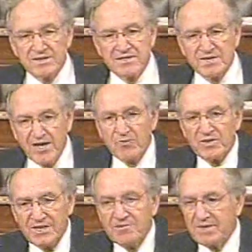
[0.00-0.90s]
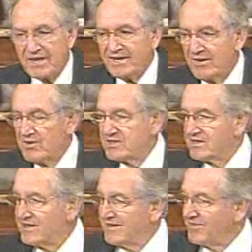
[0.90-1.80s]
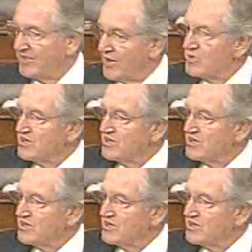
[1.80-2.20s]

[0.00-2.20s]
It's not within Medicare, it's those